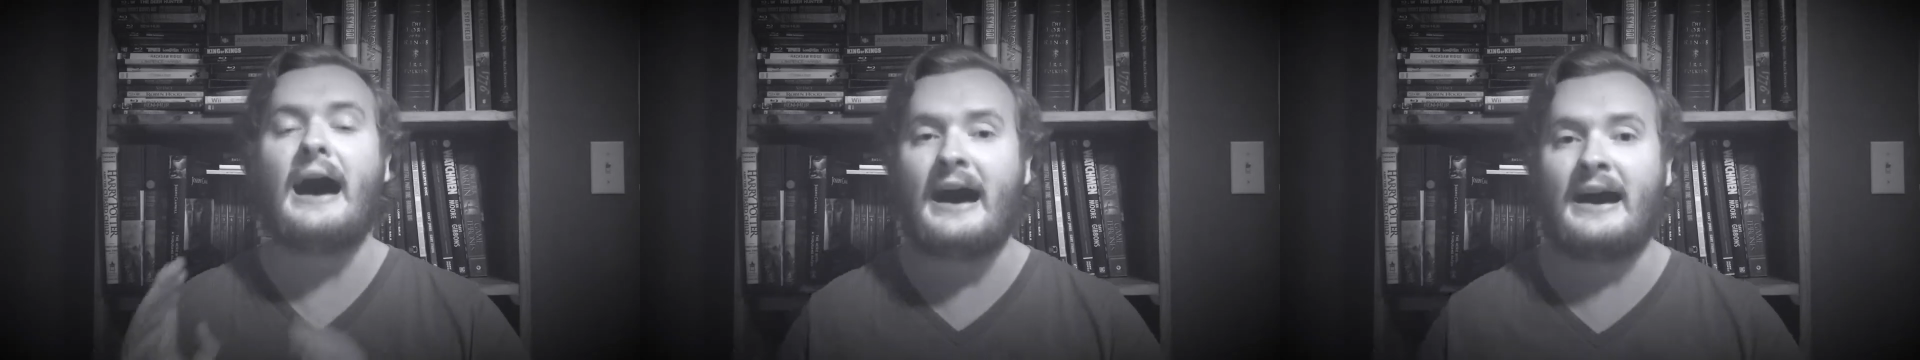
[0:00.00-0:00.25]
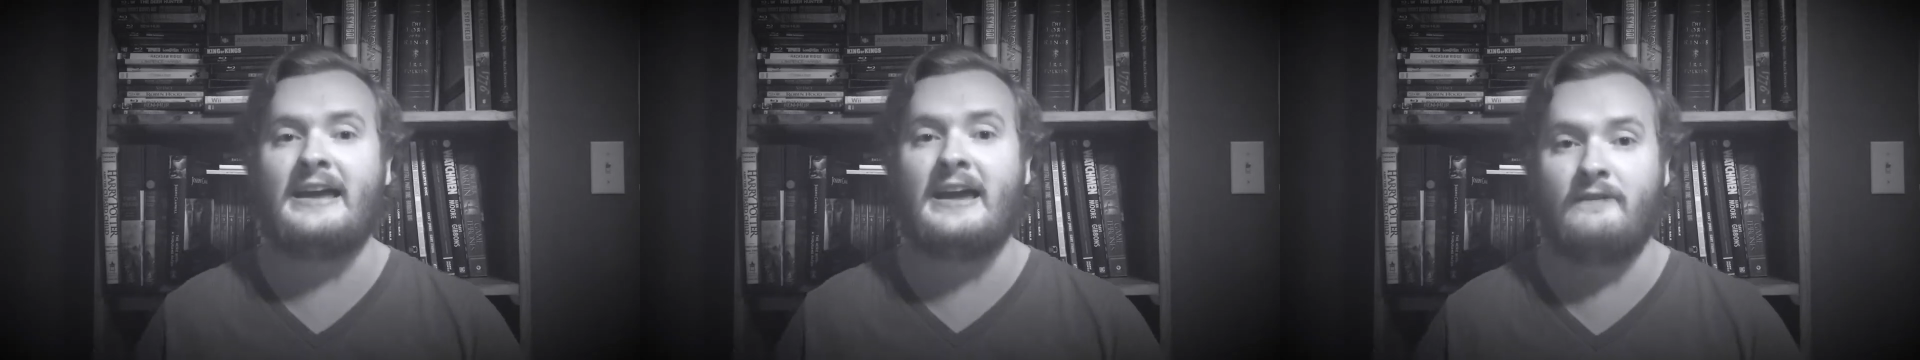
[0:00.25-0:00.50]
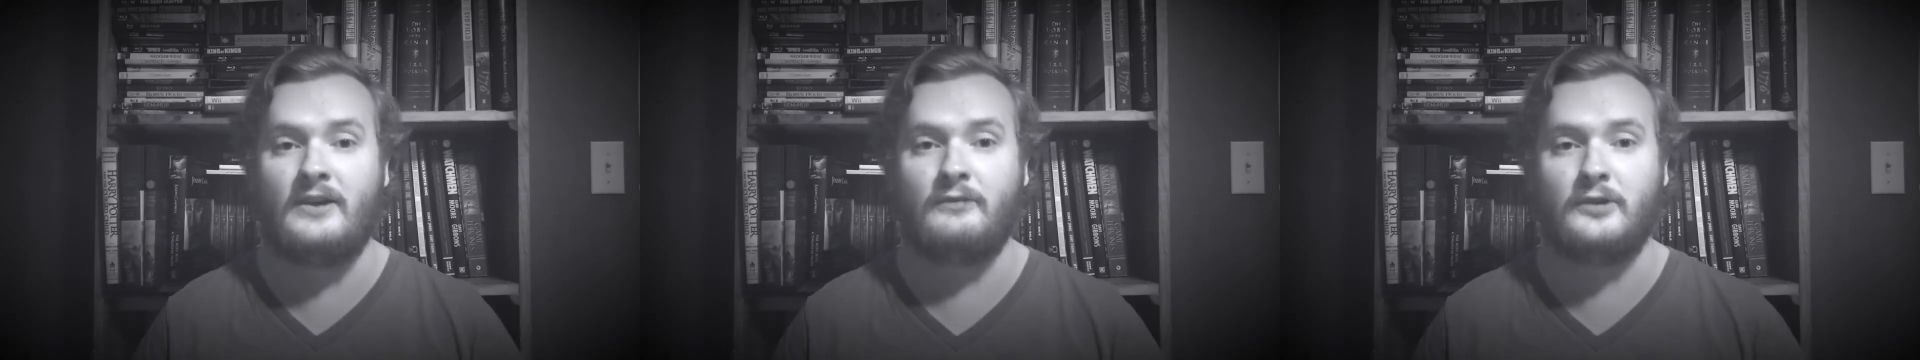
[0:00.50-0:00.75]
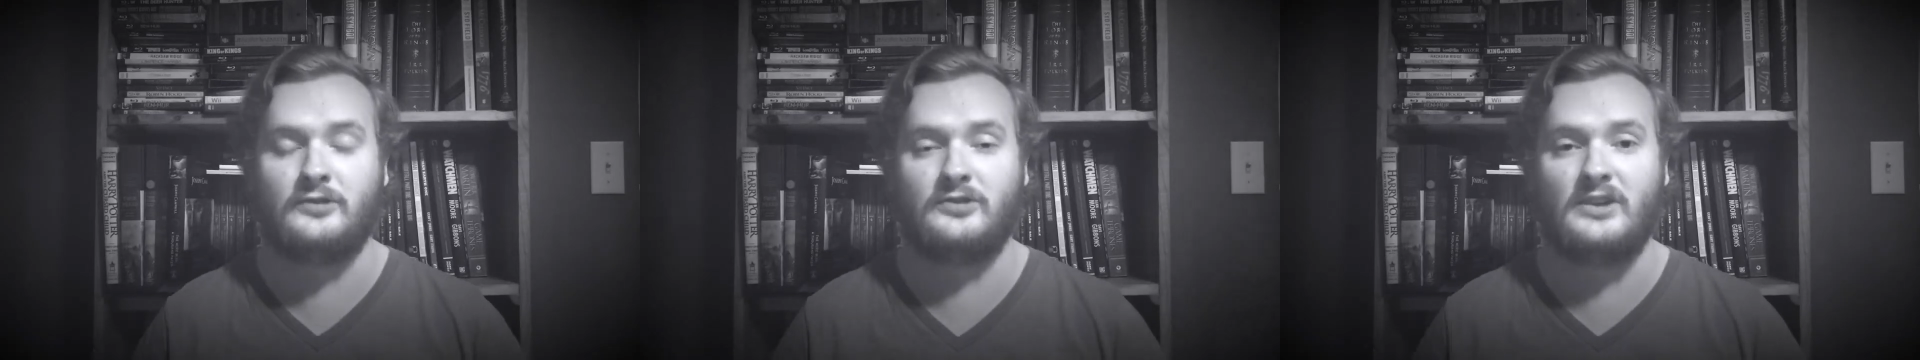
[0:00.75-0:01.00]
I have
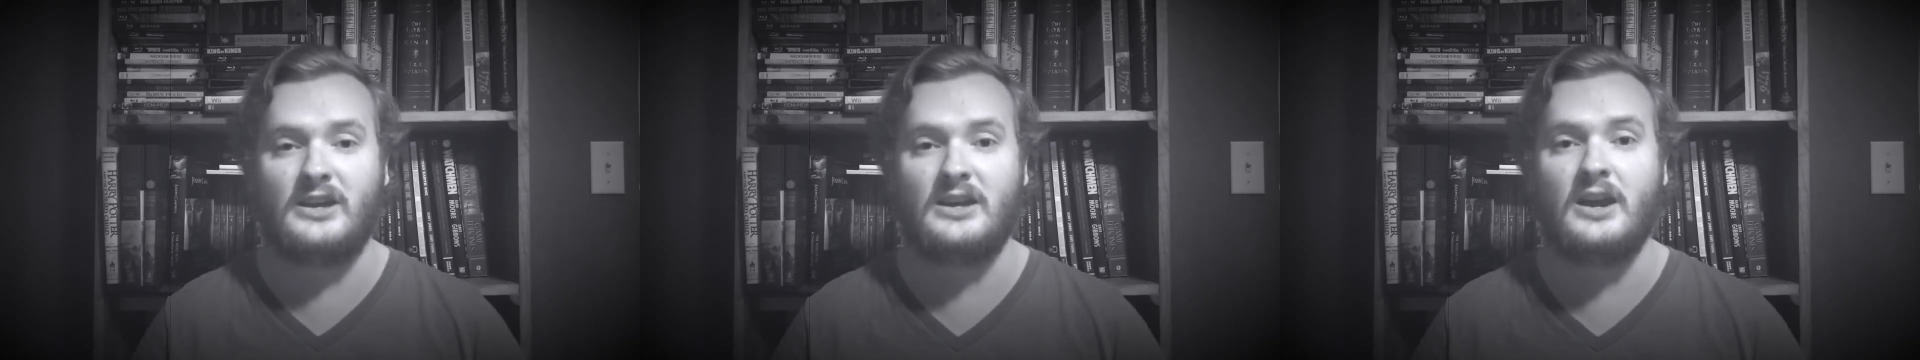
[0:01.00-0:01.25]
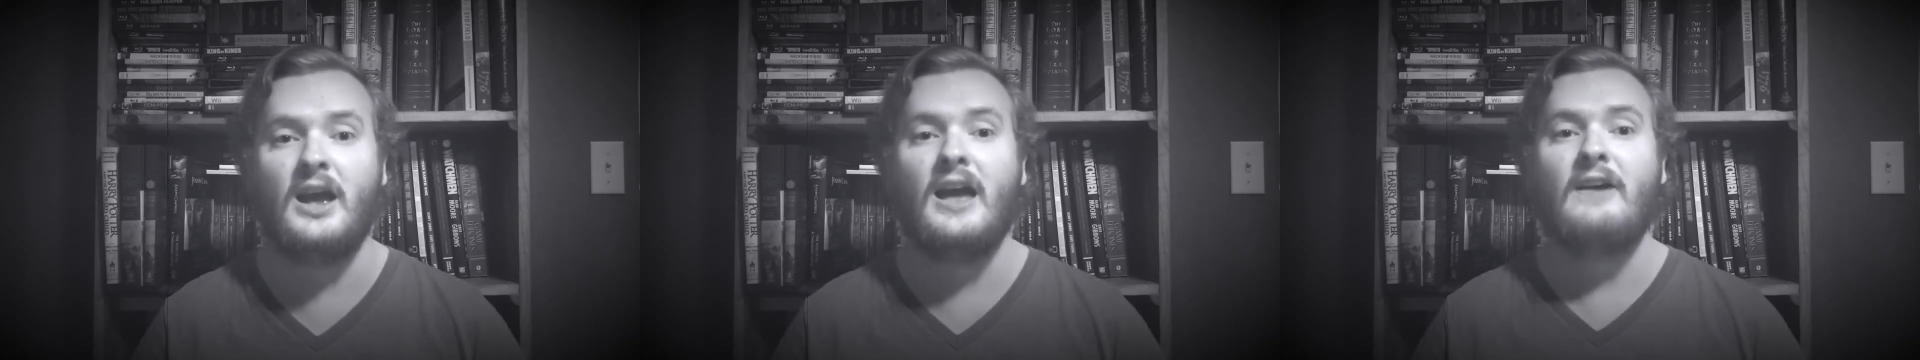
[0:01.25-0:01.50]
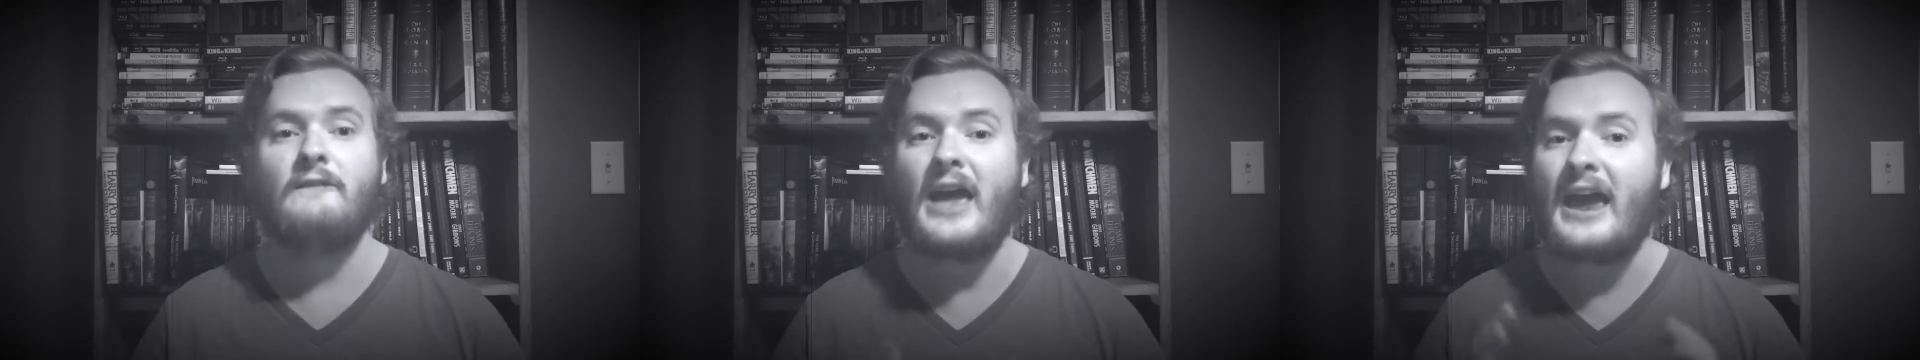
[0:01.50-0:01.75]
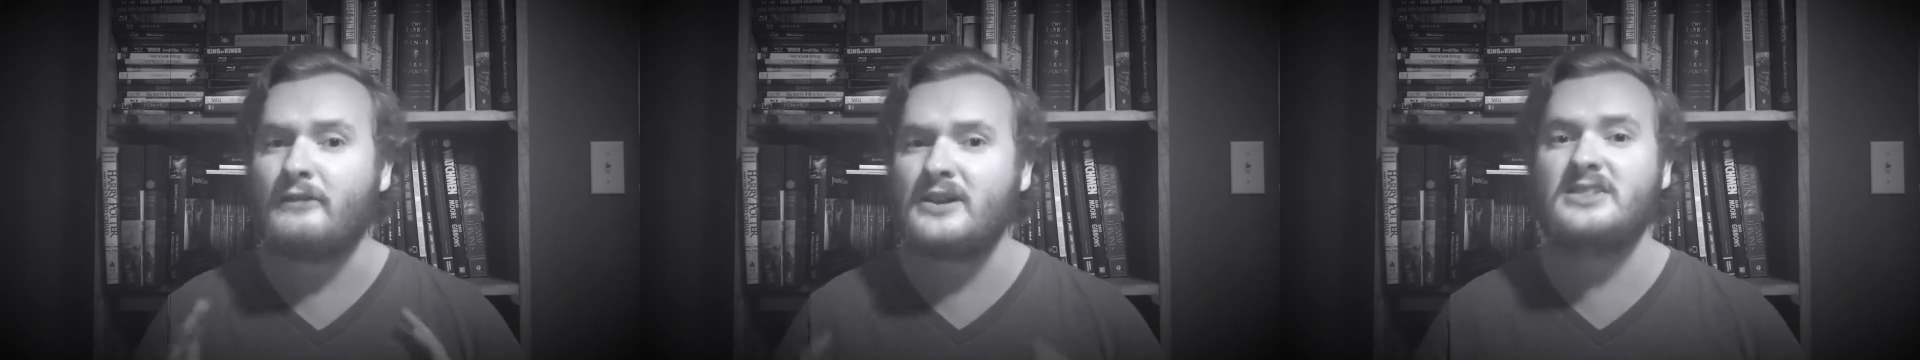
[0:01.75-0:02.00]
ever seen.
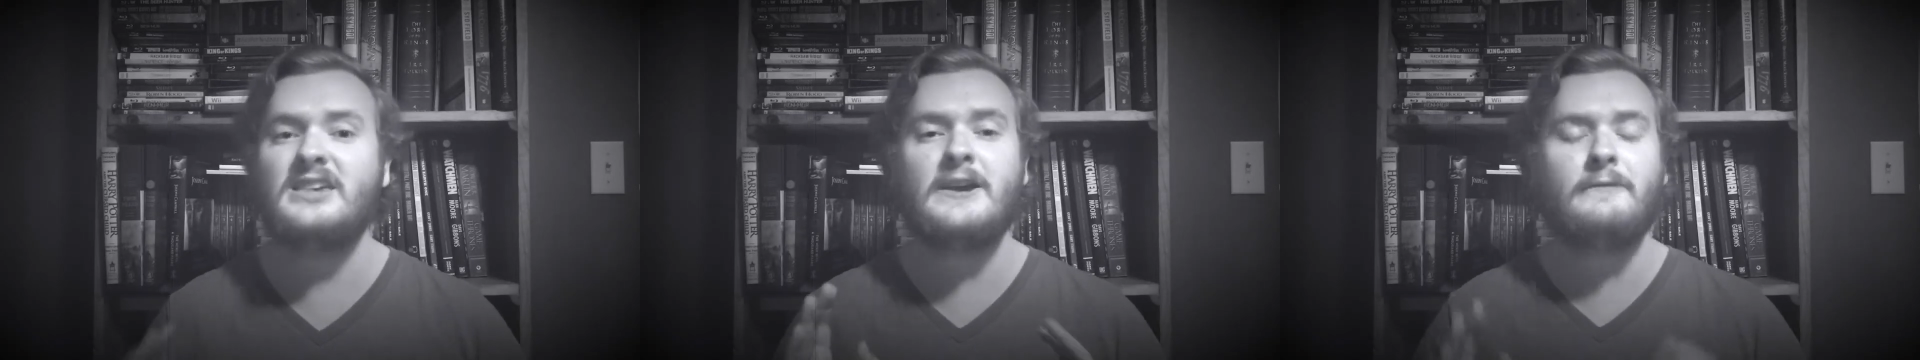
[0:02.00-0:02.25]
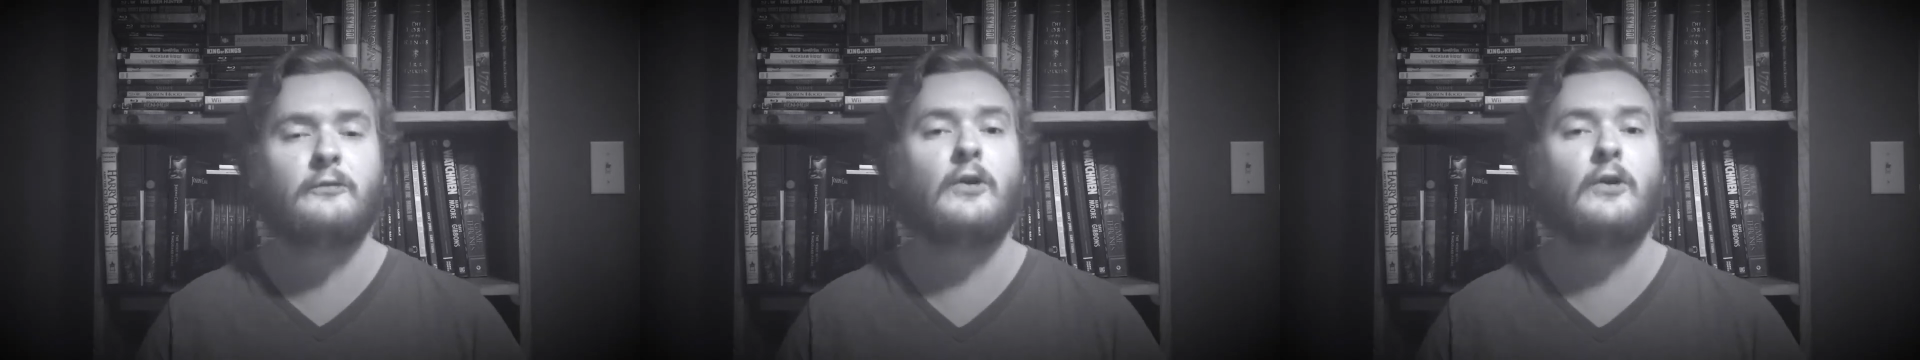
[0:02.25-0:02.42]
Everything